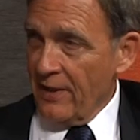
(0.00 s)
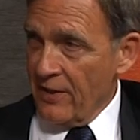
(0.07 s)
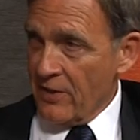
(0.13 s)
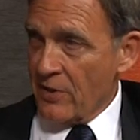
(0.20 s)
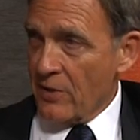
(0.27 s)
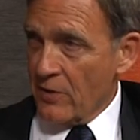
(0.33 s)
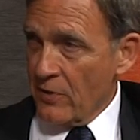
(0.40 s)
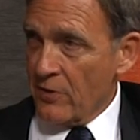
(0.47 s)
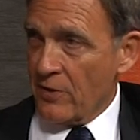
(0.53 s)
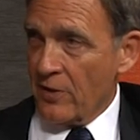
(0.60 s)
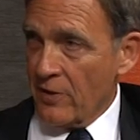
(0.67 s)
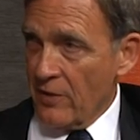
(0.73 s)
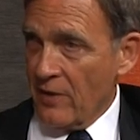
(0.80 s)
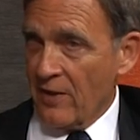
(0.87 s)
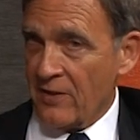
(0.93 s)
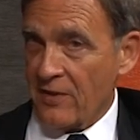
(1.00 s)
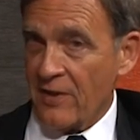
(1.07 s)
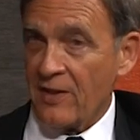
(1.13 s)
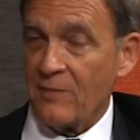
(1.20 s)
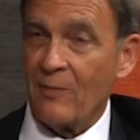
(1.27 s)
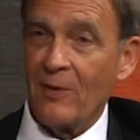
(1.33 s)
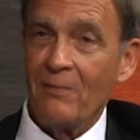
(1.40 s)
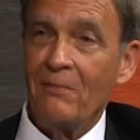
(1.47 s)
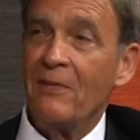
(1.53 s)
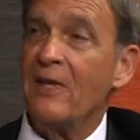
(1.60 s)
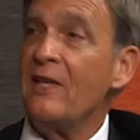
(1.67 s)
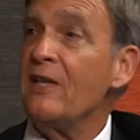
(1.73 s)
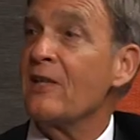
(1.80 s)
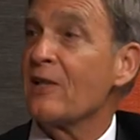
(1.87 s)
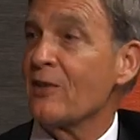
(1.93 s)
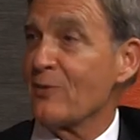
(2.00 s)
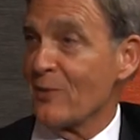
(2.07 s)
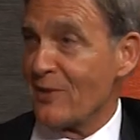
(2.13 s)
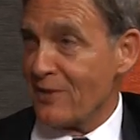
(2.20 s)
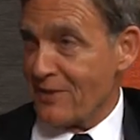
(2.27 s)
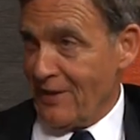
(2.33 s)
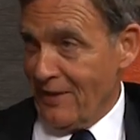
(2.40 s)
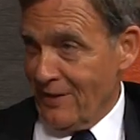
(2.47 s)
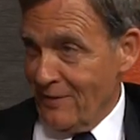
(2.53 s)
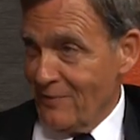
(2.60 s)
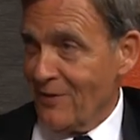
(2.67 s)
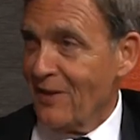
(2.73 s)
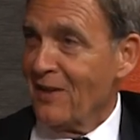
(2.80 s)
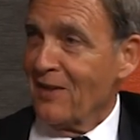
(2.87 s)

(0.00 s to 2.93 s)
institution in the United States, but many countries have